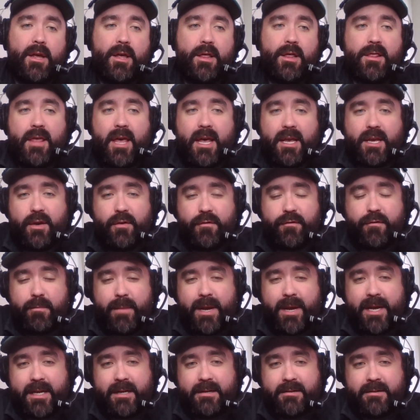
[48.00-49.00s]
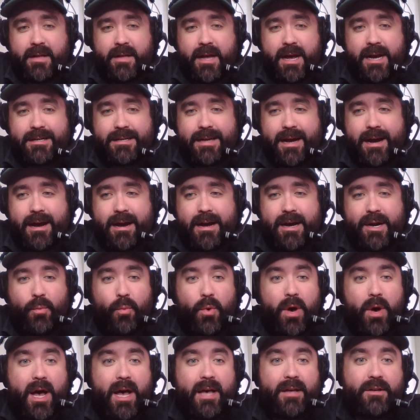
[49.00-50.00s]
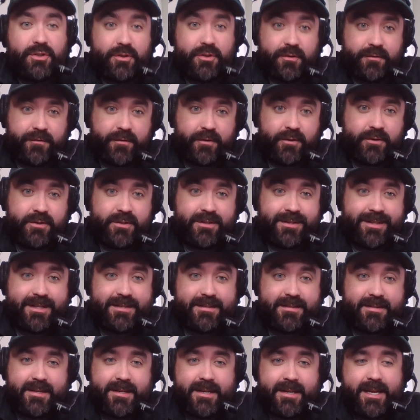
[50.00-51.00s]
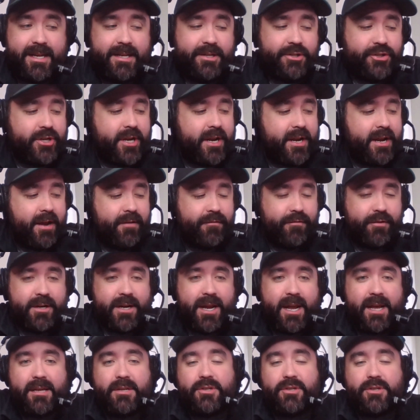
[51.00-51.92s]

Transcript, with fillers: Thank you for making Locked on Wild your first listen each and every day.